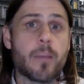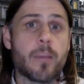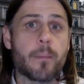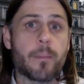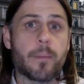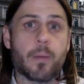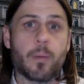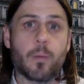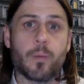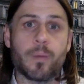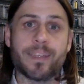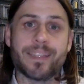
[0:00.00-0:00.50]

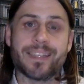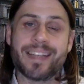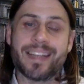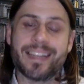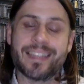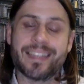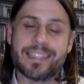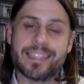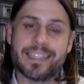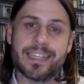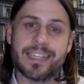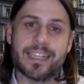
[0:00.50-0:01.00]
but we're
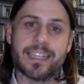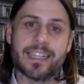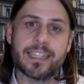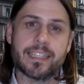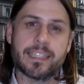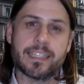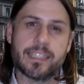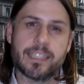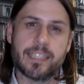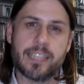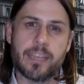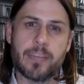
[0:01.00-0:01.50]
starting to
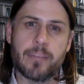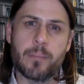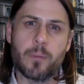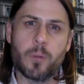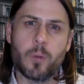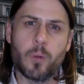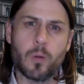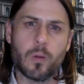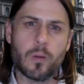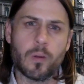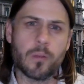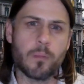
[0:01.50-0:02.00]
see
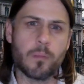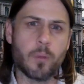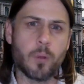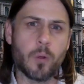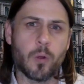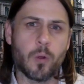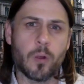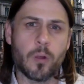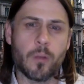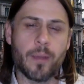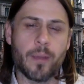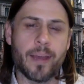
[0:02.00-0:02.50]
more and
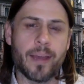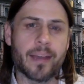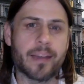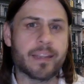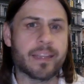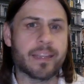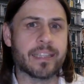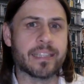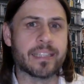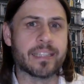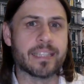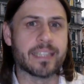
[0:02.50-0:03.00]
more about
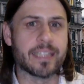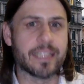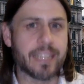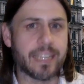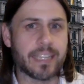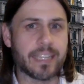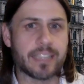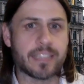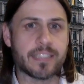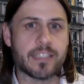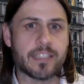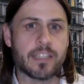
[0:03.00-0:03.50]
these
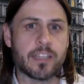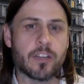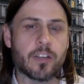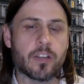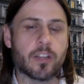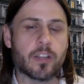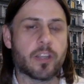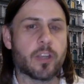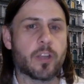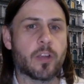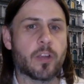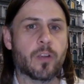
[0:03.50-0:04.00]
links that are
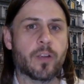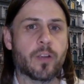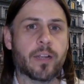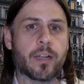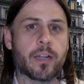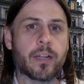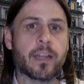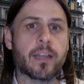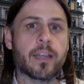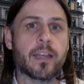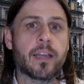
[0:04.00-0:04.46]
occurring